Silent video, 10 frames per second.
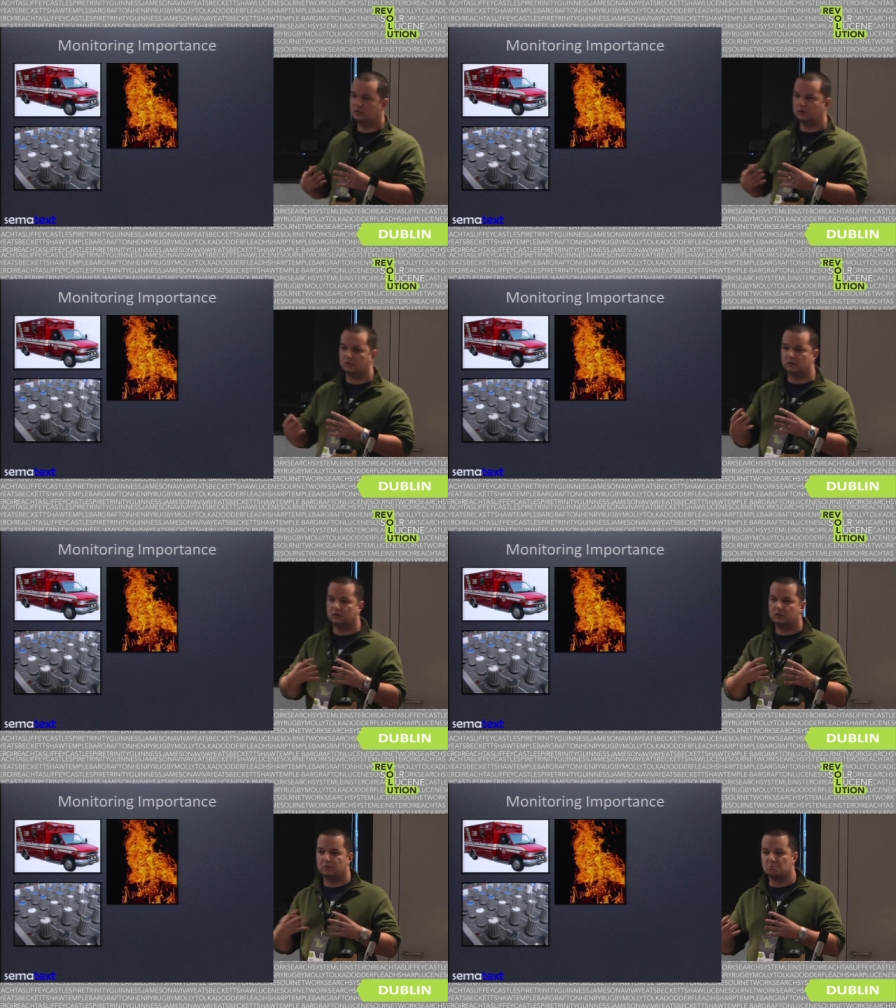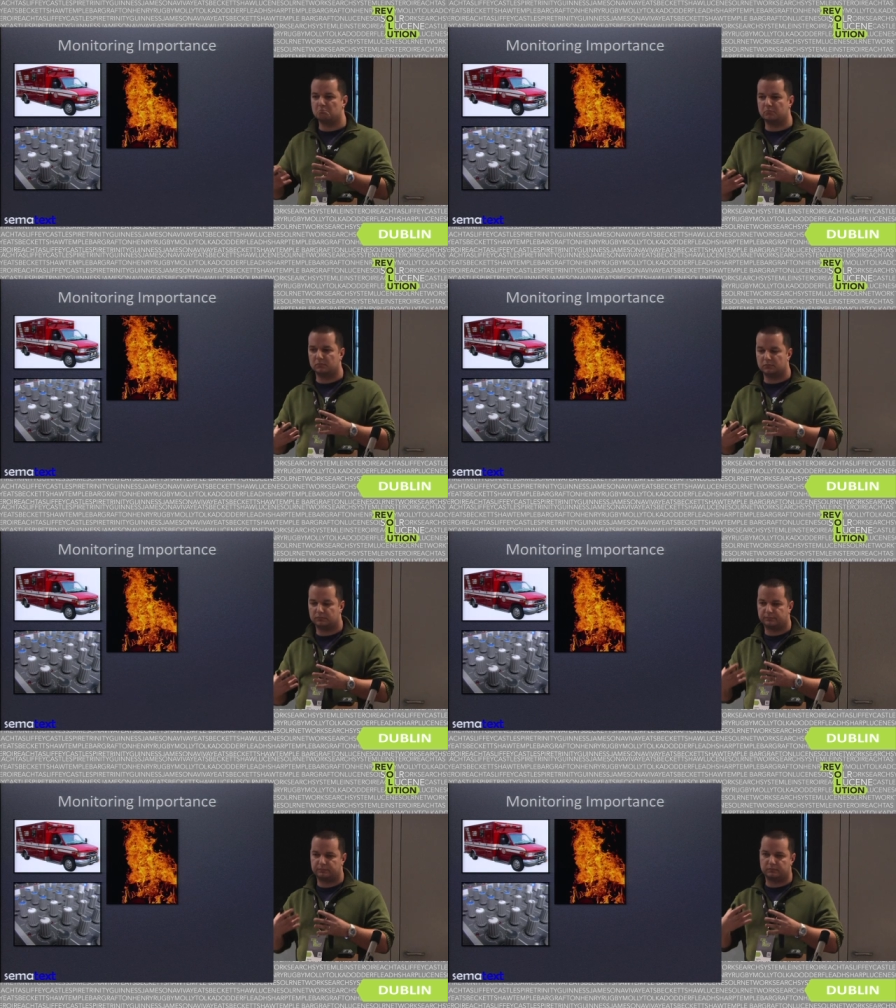uh, mm,
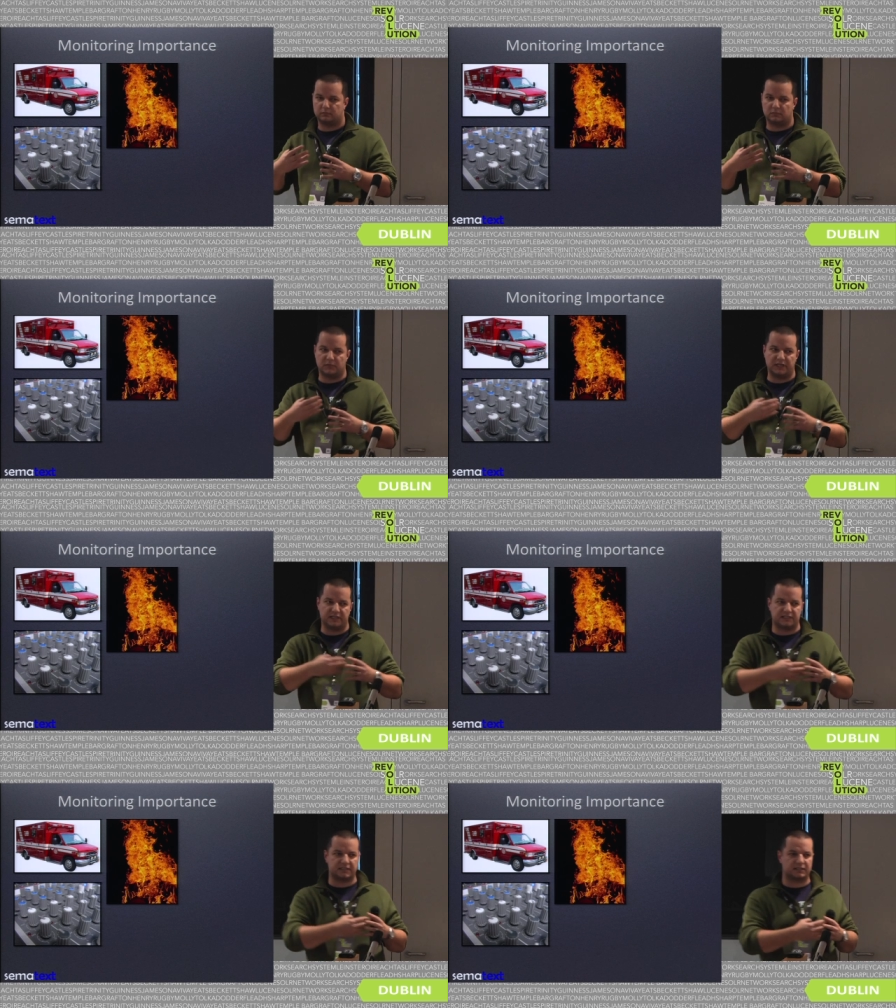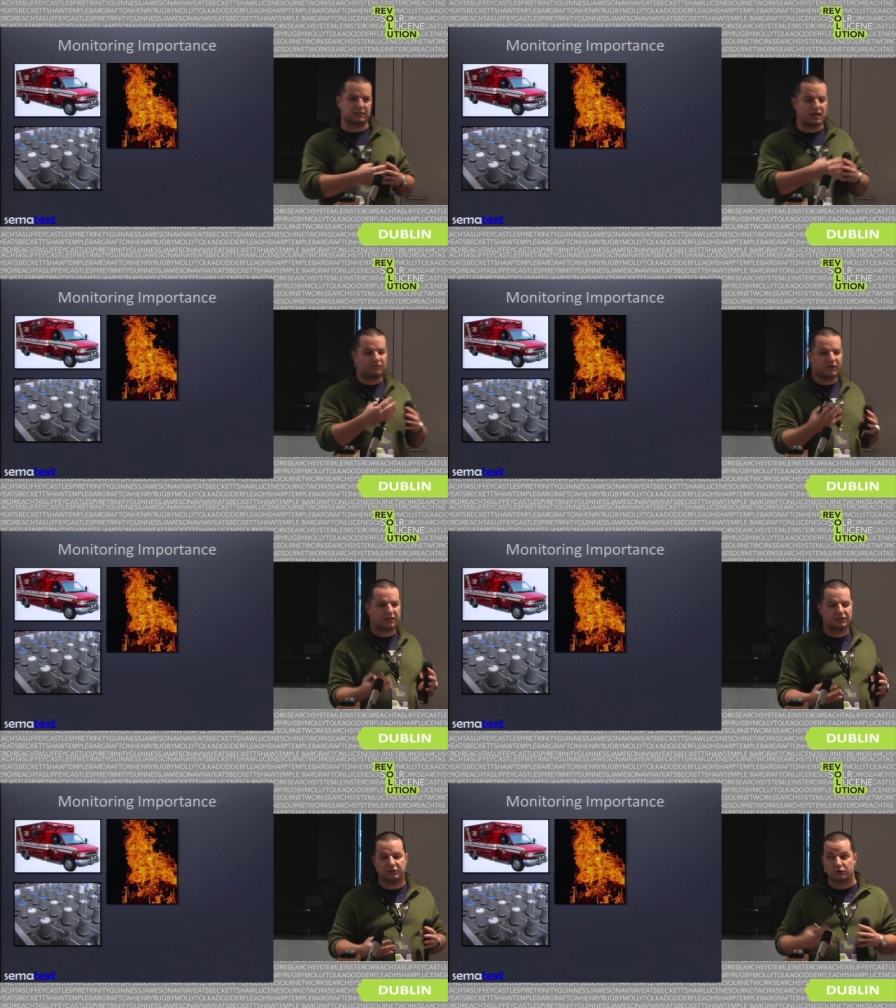is
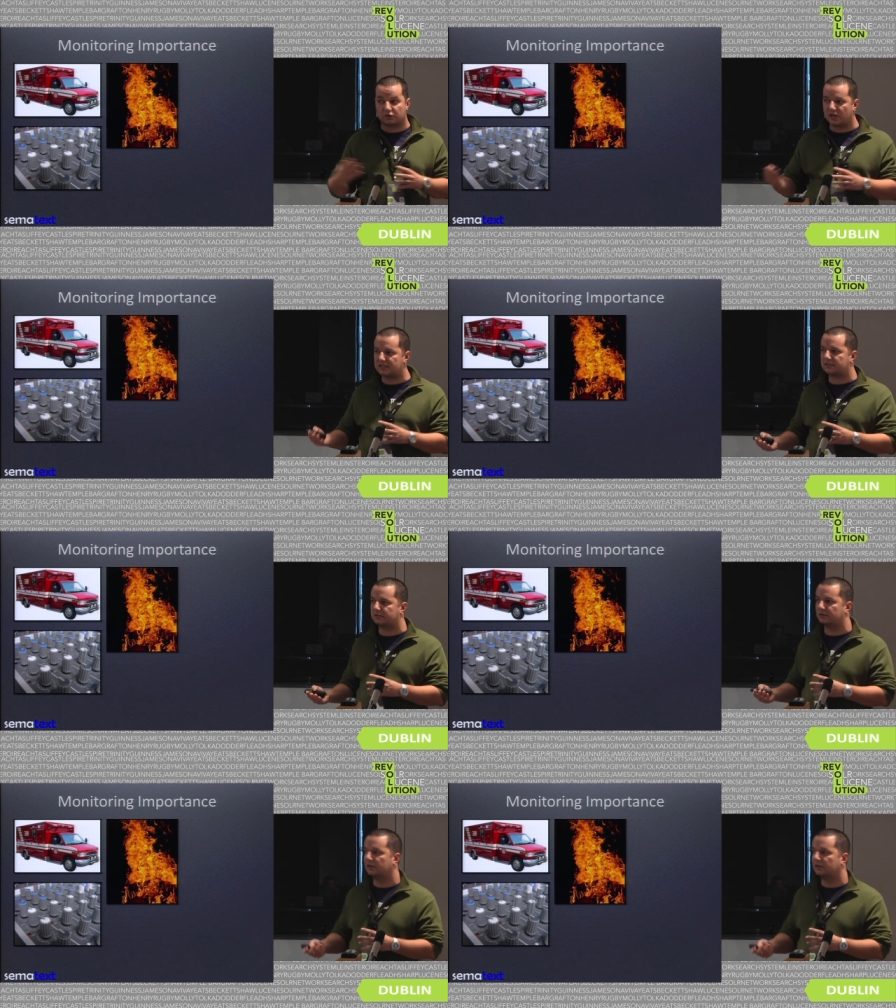affecting your cluster.